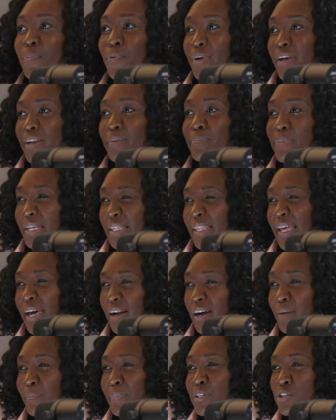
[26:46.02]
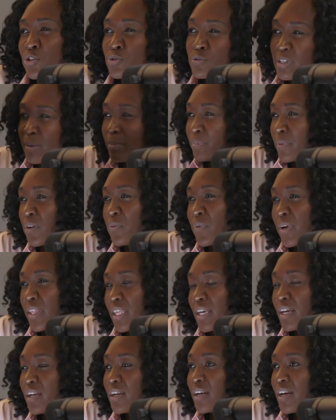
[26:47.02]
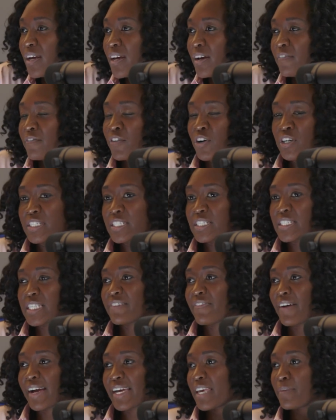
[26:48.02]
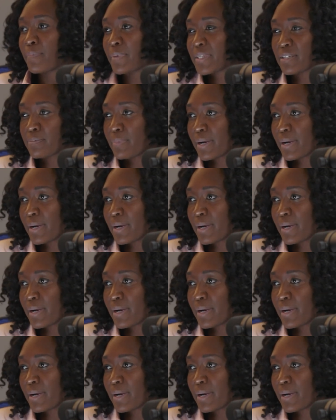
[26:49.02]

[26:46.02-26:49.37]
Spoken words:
People can pick that up and do something with it, versus if I keep it to